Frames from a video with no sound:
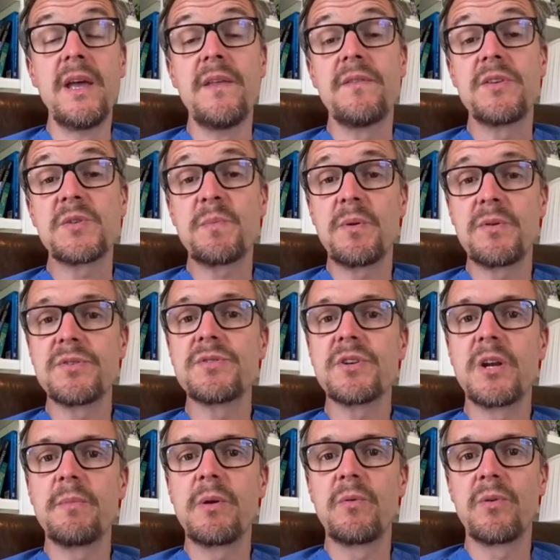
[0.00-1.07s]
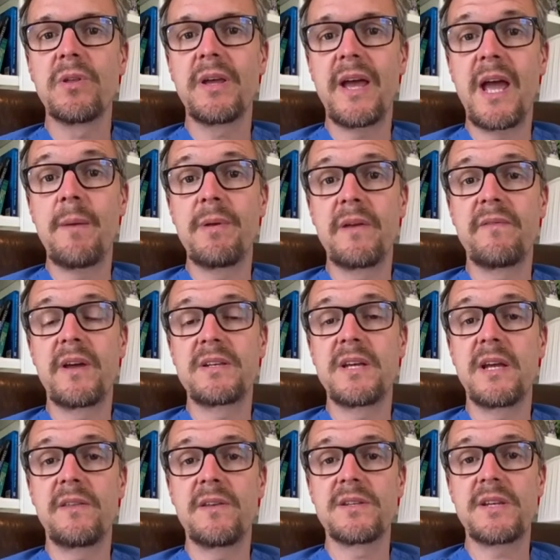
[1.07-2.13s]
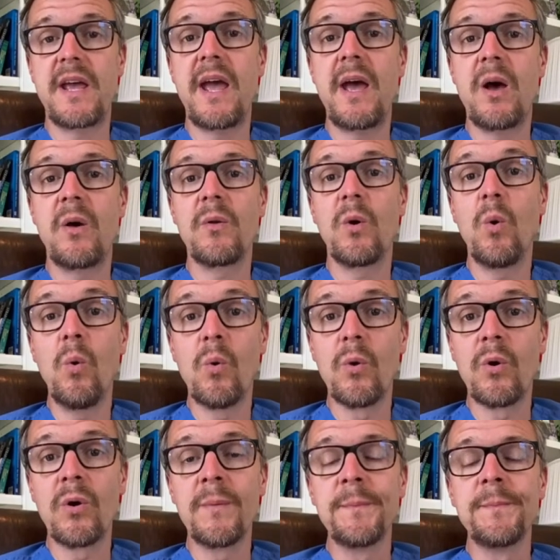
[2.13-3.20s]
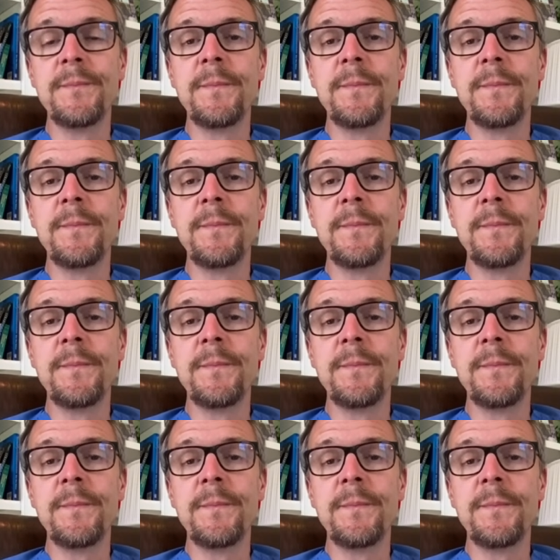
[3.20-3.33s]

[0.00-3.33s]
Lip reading: this person's going to be really happy if I take this out, or